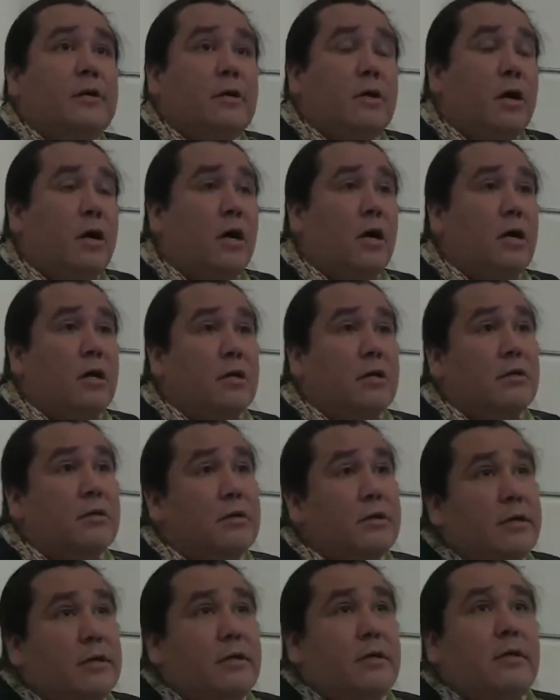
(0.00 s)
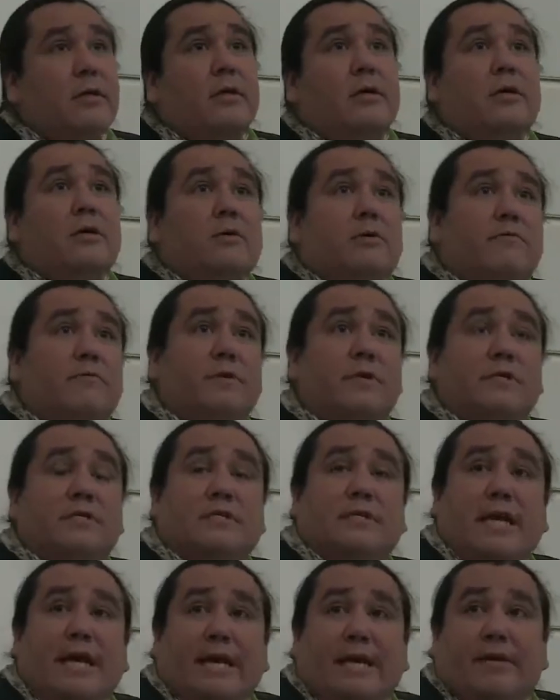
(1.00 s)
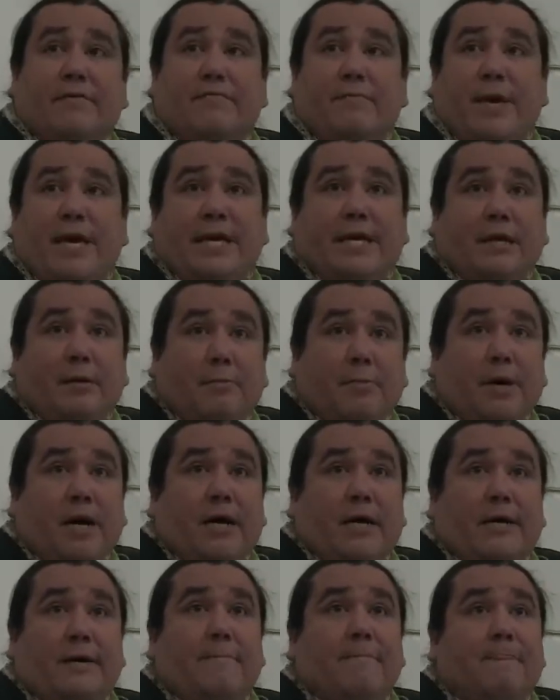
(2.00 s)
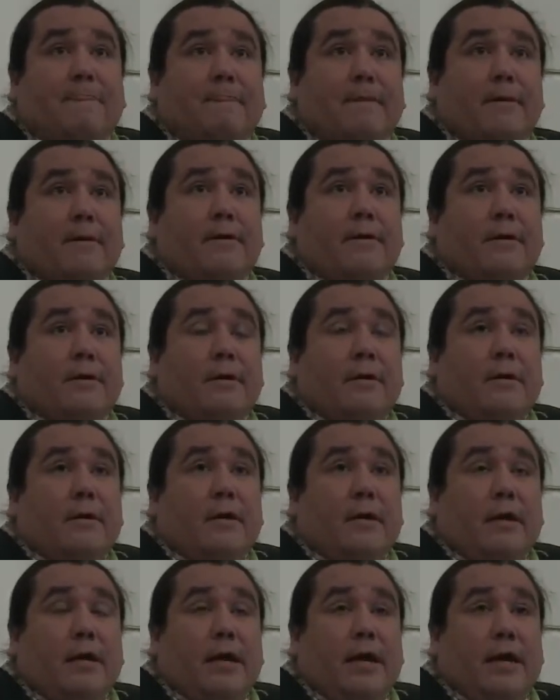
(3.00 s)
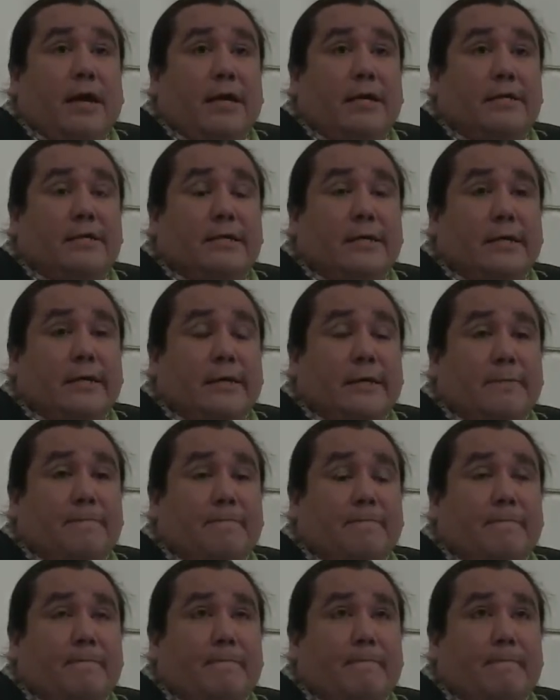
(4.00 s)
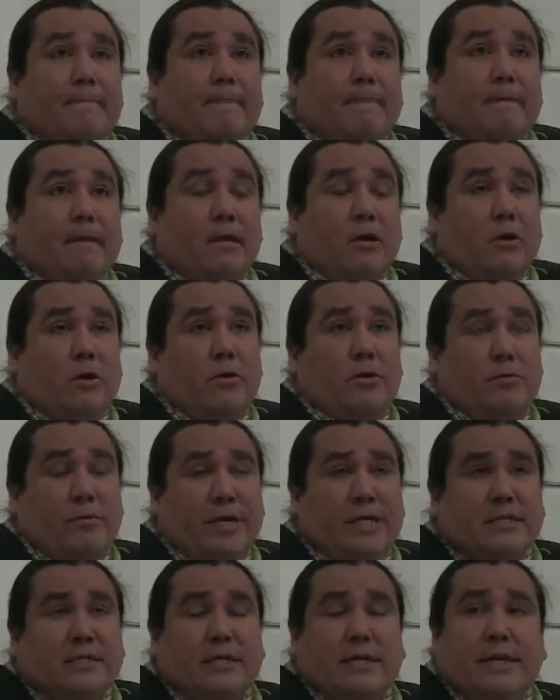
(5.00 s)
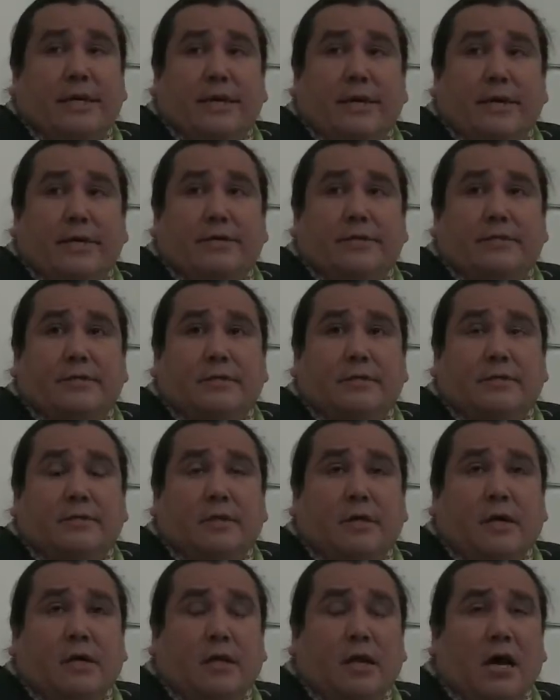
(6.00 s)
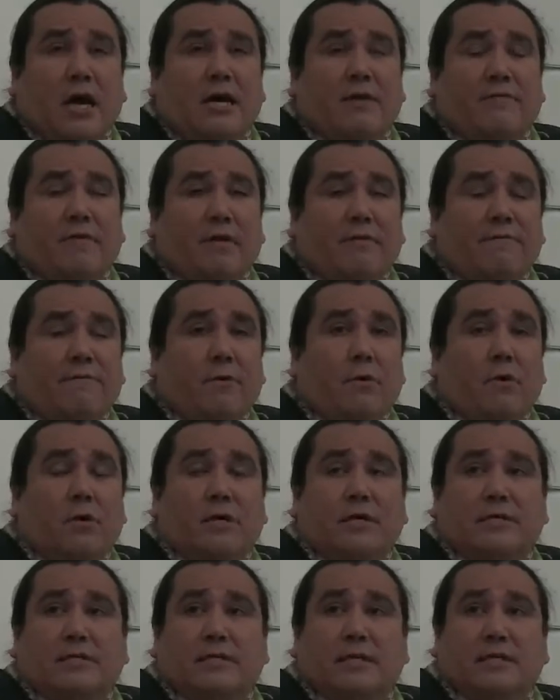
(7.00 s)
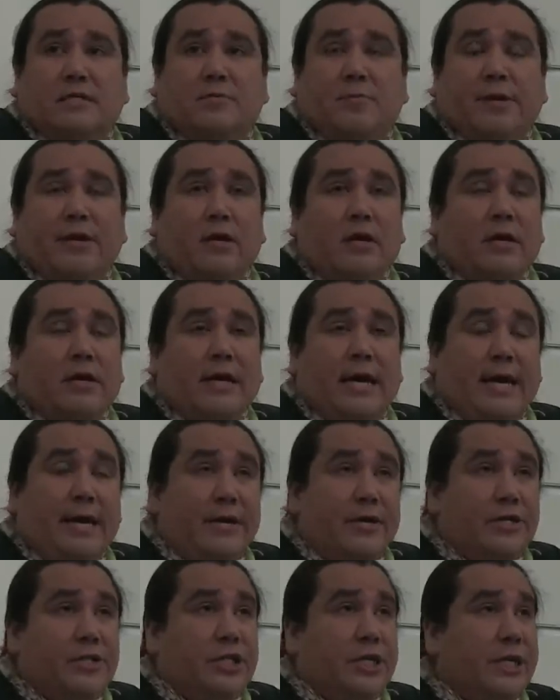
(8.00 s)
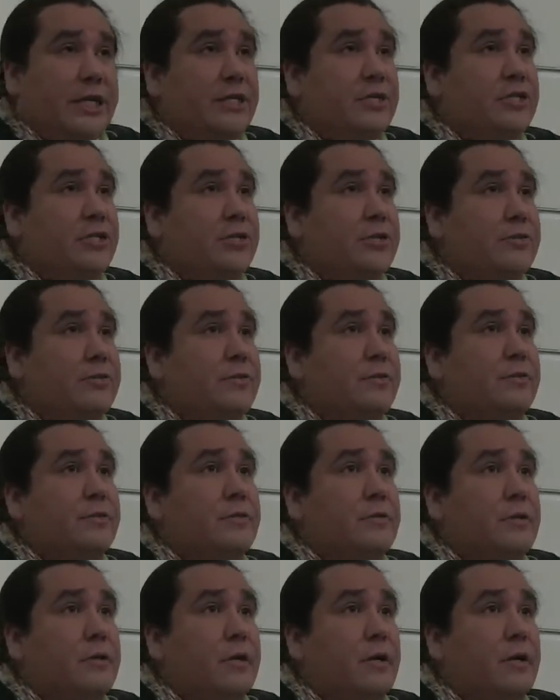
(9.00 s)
all for the sake of making a buck. And you know, in recent years, a lot of our focus has been on energy issues.